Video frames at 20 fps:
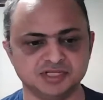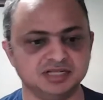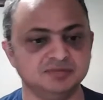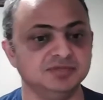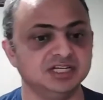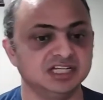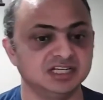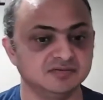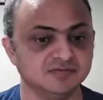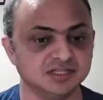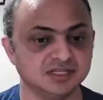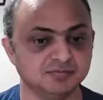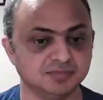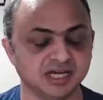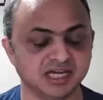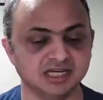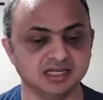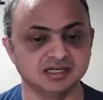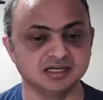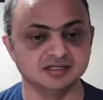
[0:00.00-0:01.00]
in a meeting with a
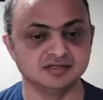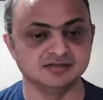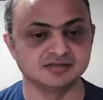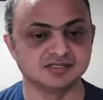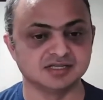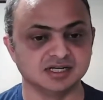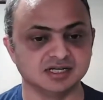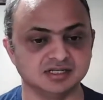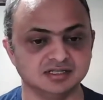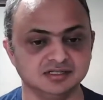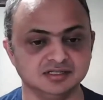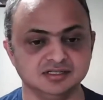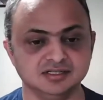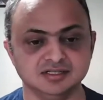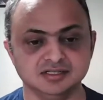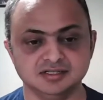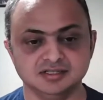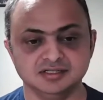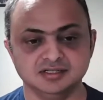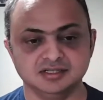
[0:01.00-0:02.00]
bank and you said,
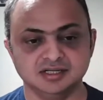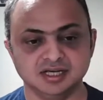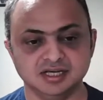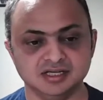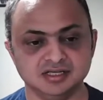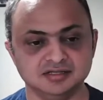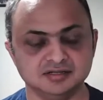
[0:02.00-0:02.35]
"Hey,